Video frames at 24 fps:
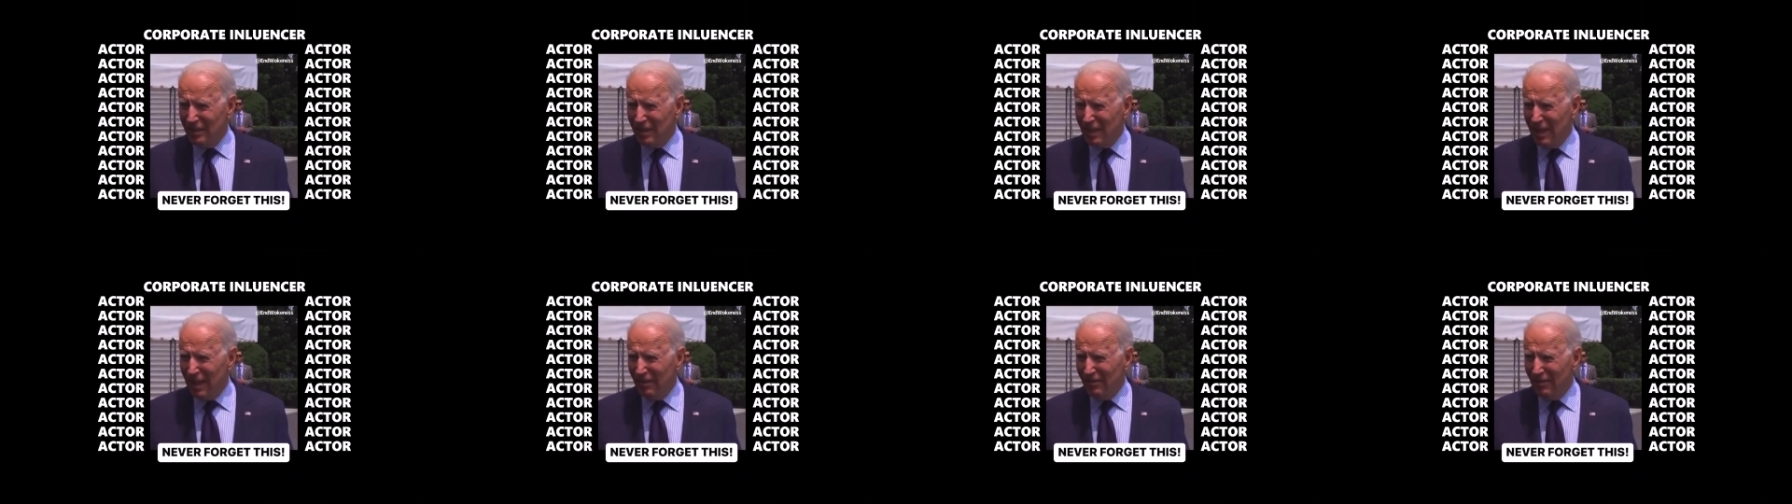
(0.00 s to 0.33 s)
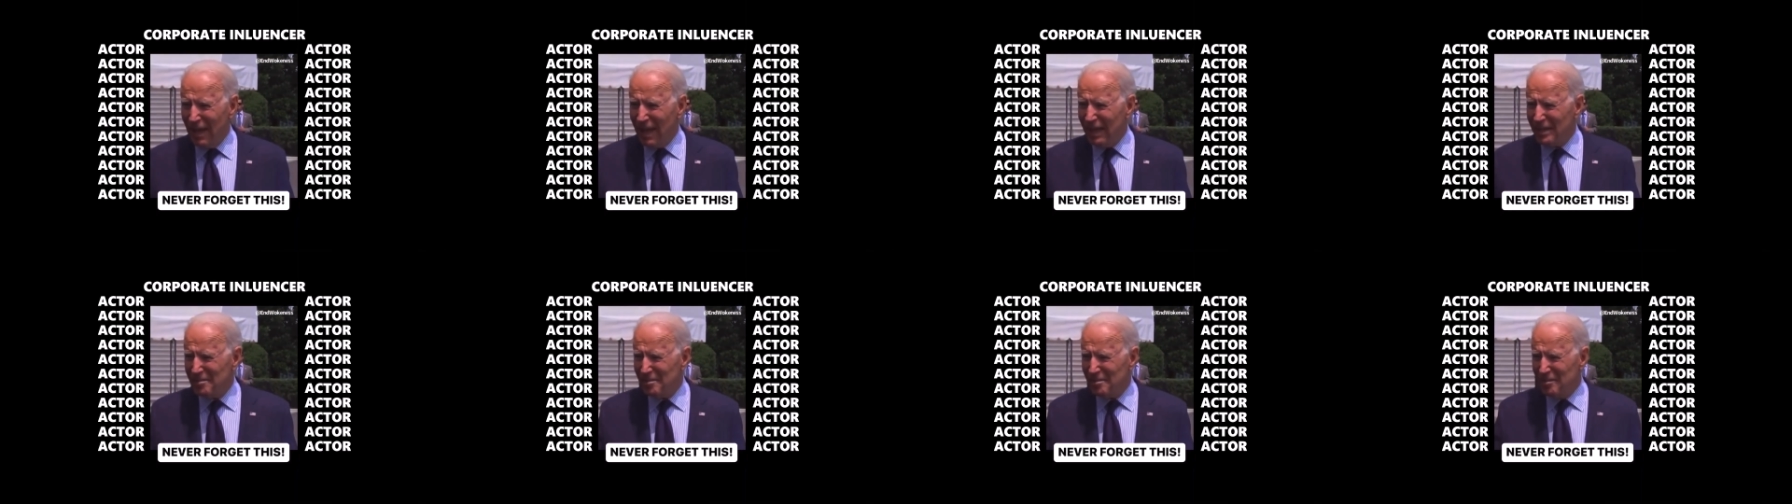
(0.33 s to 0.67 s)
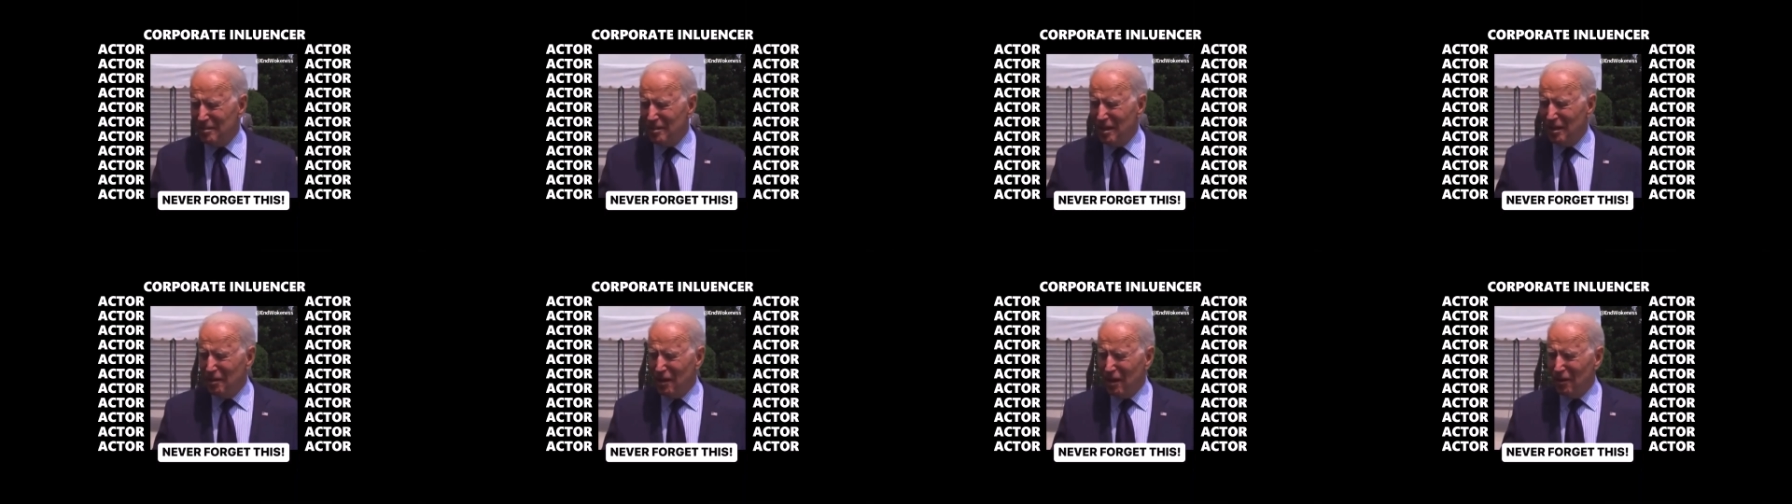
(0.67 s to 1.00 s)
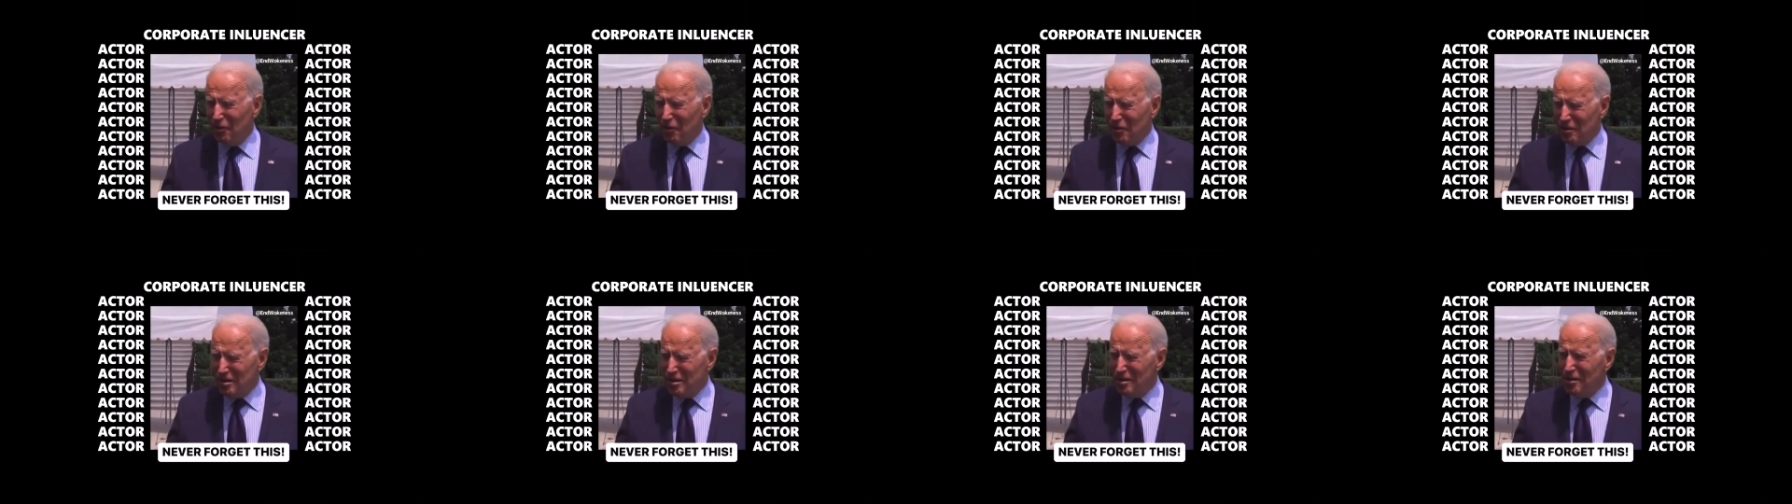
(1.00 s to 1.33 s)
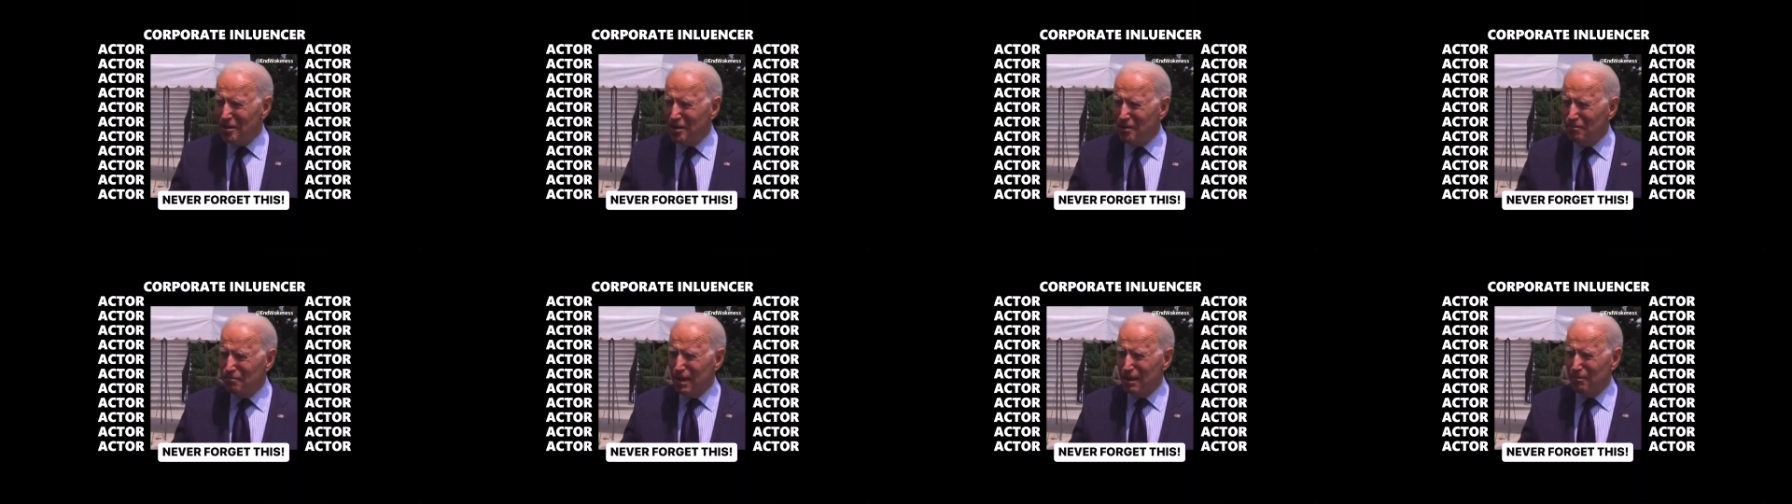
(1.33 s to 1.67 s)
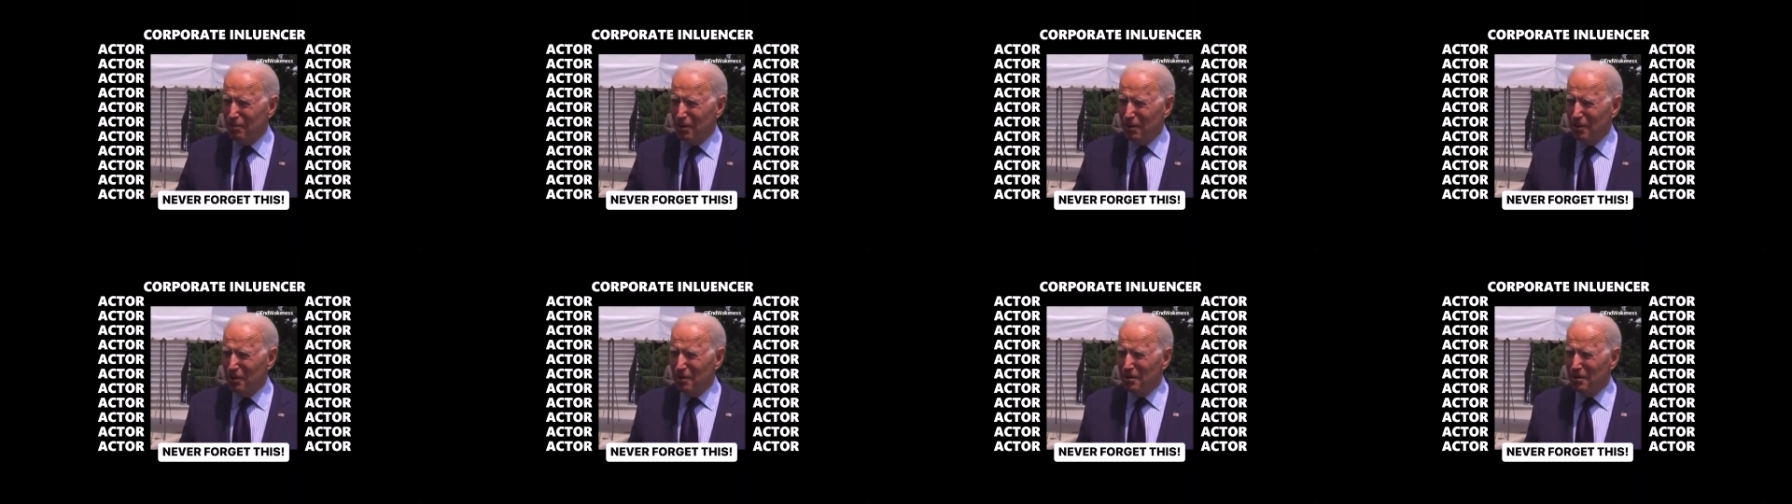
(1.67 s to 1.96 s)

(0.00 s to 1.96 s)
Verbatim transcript: and that and they're, and they're killing people.